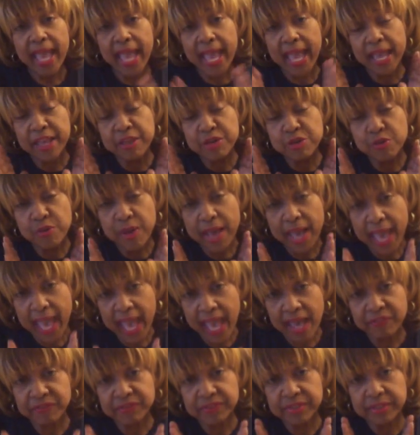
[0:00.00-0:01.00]
And you
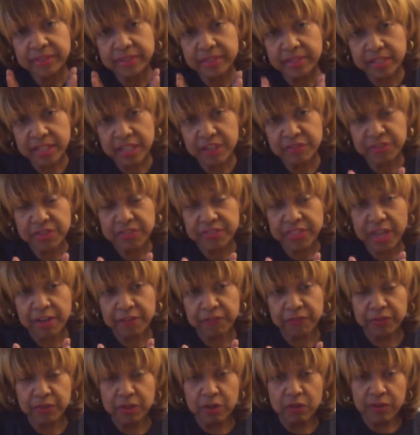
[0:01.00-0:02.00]
have to deliver
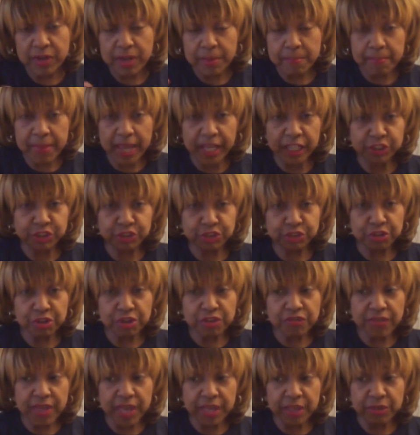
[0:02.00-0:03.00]
that fluid. Make
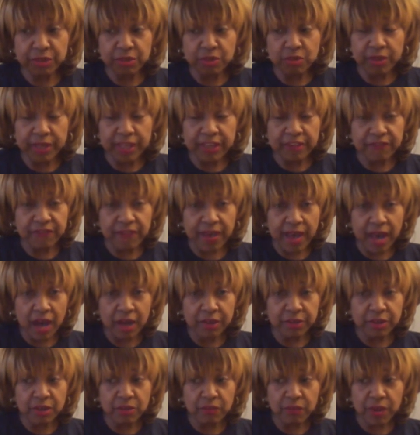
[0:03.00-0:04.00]
sure that you
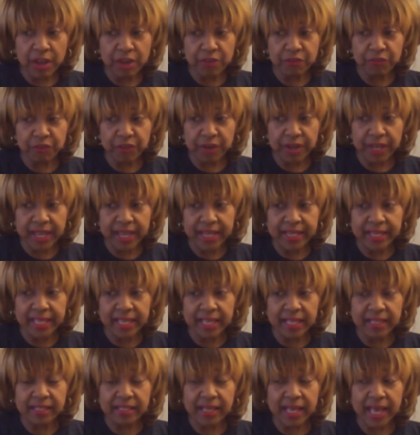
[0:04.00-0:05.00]
evaluate for
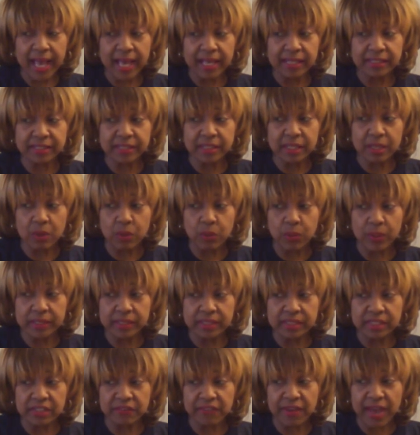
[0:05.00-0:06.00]
any
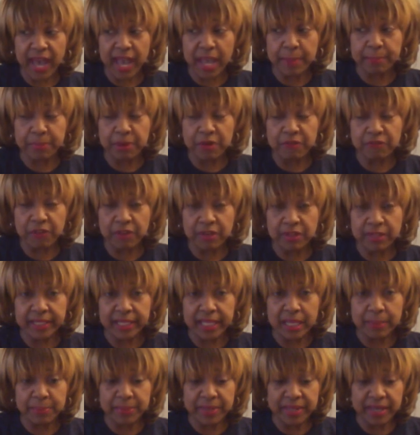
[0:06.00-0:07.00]
consequences of
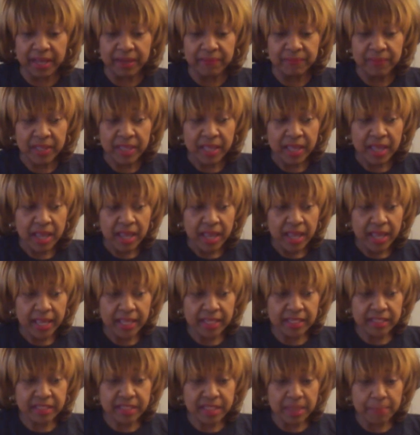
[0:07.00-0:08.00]
hypovolemia.
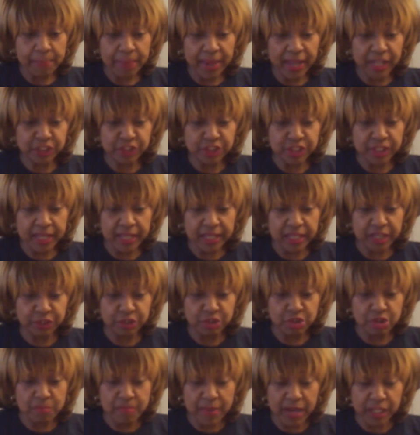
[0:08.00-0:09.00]
Is the patient
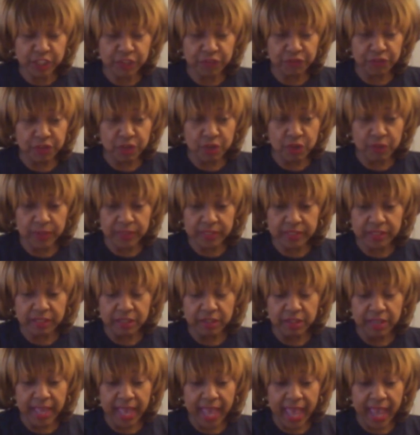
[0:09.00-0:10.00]
getting too much fluid?
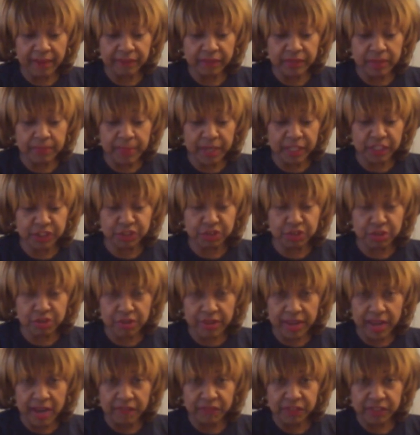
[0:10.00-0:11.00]
So you have to make sure
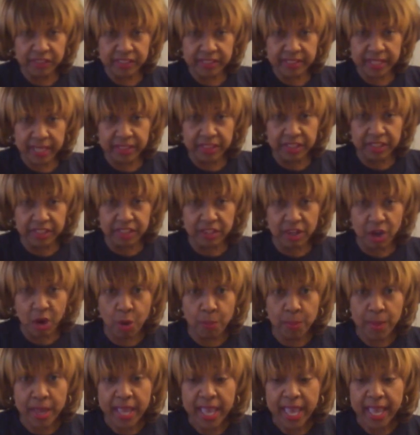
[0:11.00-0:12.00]
you have your
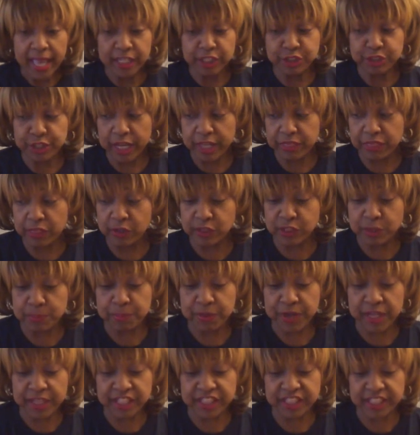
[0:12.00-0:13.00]
stethoscope and check those
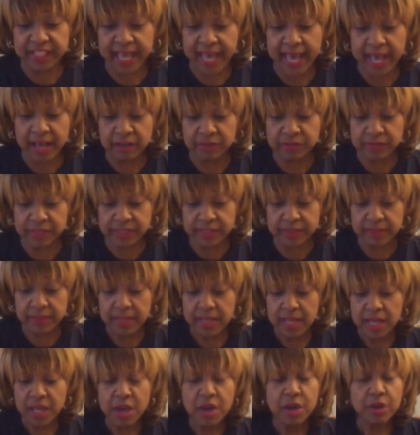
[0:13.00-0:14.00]
breath sounds.
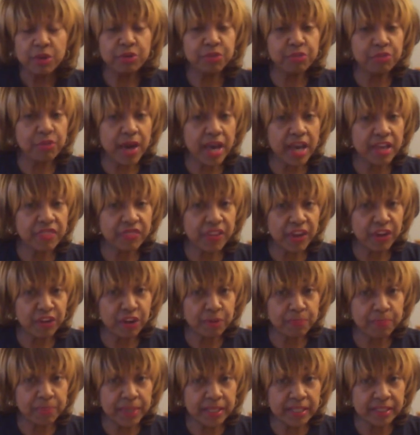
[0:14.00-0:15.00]
Drug
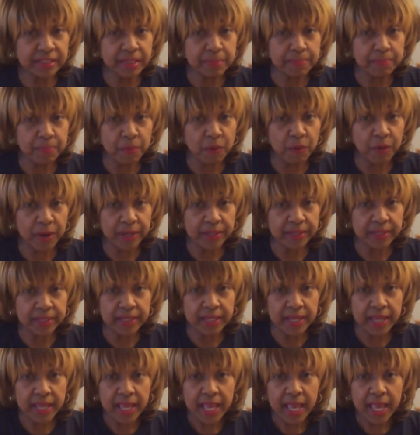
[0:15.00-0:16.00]
therapy is important.